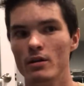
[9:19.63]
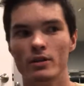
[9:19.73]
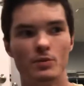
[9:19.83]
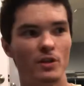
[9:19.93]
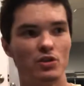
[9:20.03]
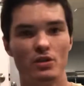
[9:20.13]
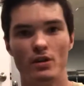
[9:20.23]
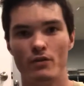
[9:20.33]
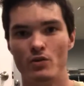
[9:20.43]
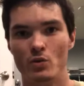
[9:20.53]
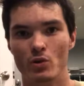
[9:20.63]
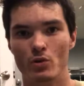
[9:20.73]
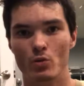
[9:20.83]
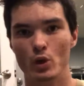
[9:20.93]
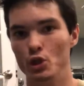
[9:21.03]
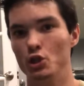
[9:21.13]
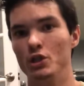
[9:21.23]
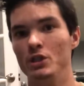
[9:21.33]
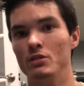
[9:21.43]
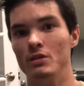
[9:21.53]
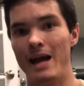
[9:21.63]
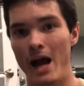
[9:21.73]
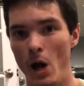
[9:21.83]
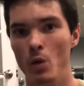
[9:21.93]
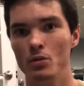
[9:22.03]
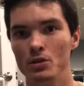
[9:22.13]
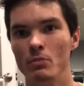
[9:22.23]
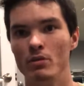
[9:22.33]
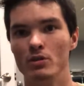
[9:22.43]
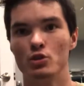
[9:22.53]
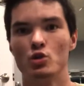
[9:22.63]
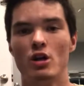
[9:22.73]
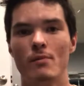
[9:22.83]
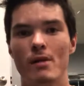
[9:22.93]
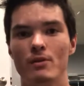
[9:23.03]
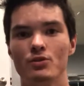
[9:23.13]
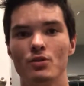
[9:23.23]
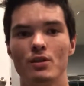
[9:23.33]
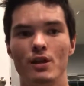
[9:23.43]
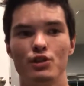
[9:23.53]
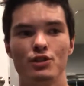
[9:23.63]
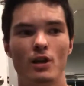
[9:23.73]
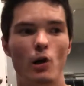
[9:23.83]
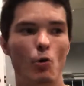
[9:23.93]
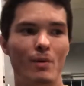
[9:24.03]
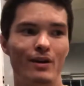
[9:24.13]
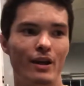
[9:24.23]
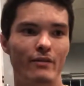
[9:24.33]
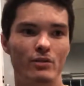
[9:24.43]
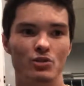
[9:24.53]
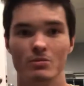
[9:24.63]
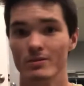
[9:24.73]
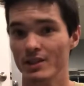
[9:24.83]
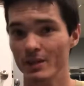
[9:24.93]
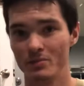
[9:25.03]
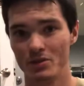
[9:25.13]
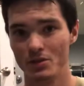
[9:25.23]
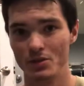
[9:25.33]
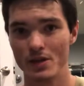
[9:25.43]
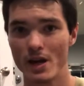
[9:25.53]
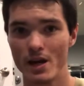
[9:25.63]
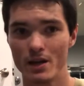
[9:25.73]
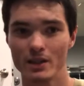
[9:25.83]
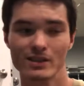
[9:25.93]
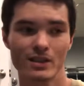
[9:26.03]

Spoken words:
especially if you were wondering how to build a strong mind-muscle connection. I hope I gave you some tips to do that.